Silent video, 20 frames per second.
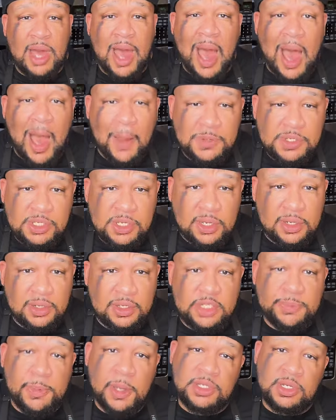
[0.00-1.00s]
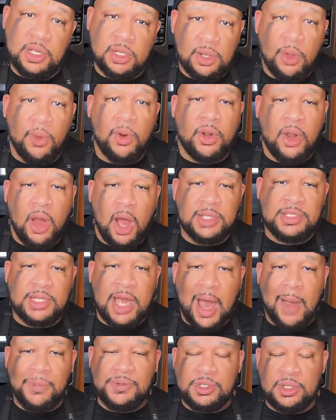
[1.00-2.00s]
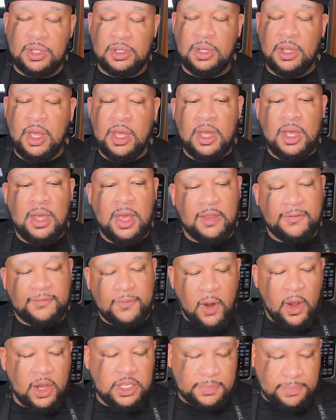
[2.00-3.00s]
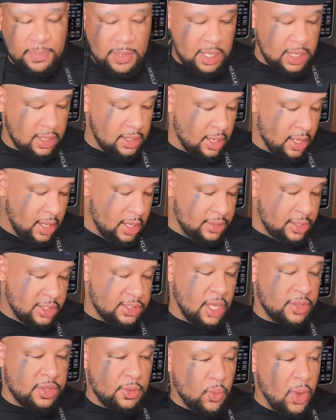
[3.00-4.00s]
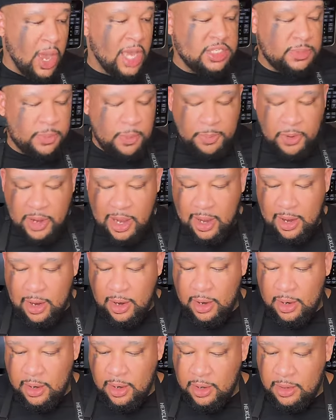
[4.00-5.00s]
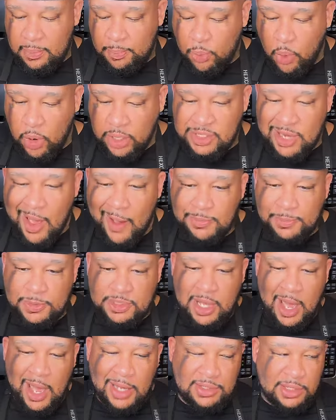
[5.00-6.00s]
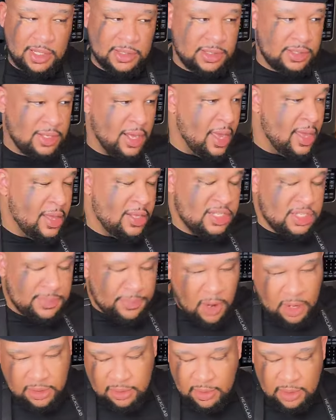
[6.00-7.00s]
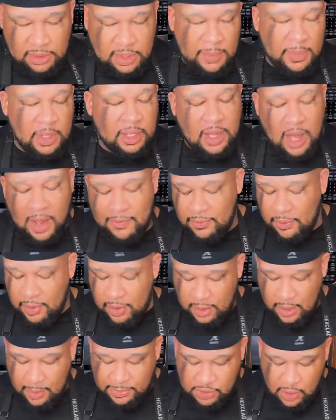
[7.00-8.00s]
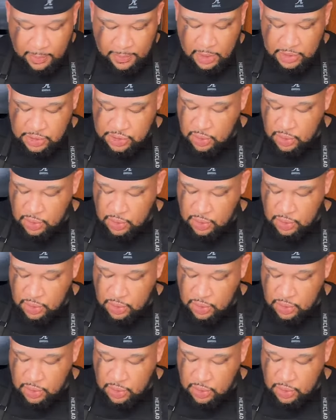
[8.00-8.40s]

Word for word: another option, especially a lower cost option as far as meat. There's other ways to prepare pork chops besides just smothering them and covering them. So I'm